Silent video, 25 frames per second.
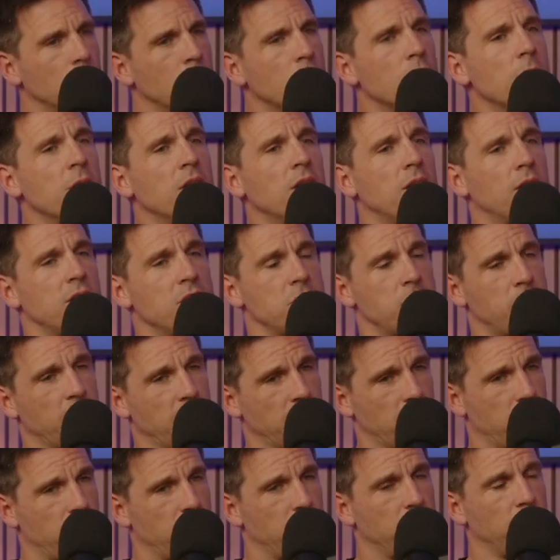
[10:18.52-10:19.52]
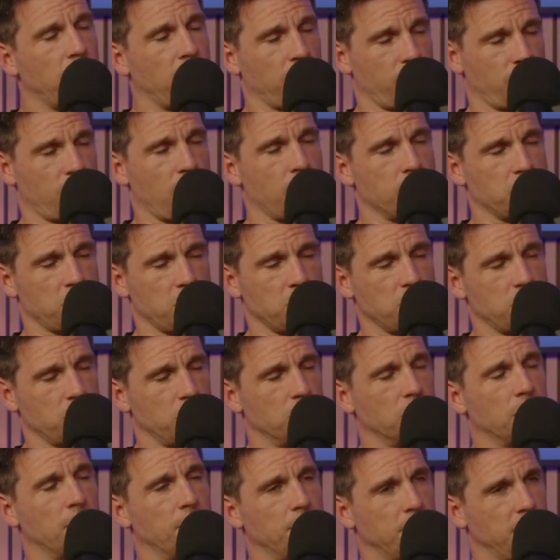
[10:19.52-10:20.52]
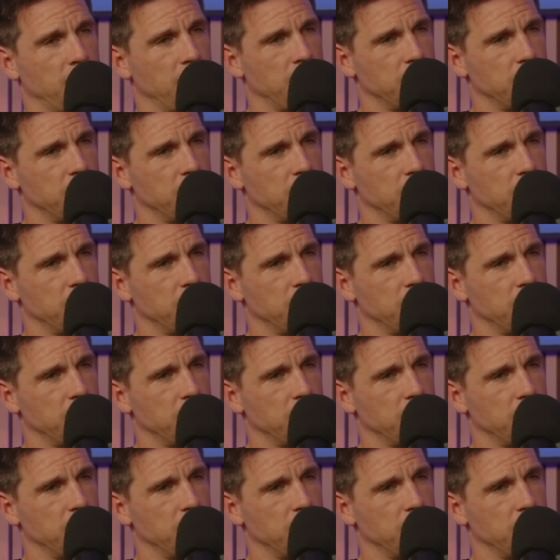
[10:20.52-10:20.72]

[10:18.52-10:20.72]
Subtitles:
You mean these big like pharmaceutical companies?